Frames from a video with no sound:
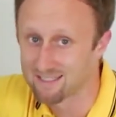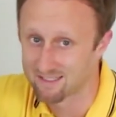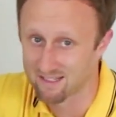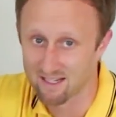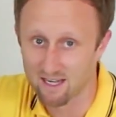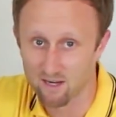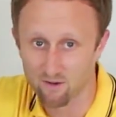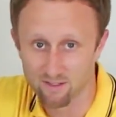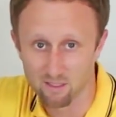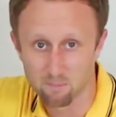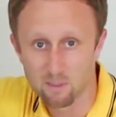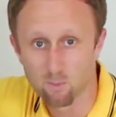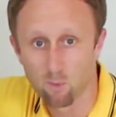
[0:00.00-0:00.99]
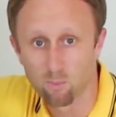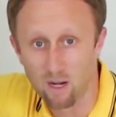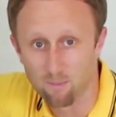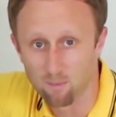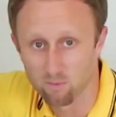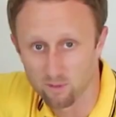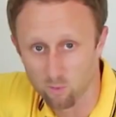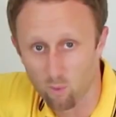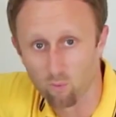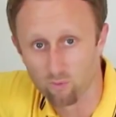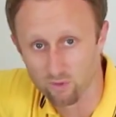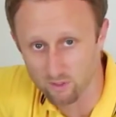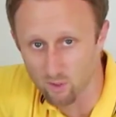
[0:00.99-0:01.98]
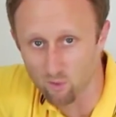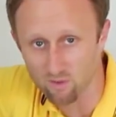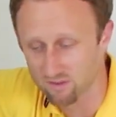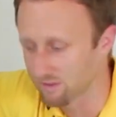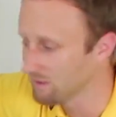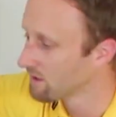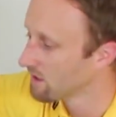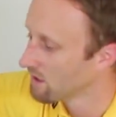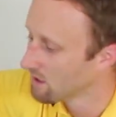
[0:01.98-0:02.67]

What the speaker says: it's in an area that people probably won't really notice it.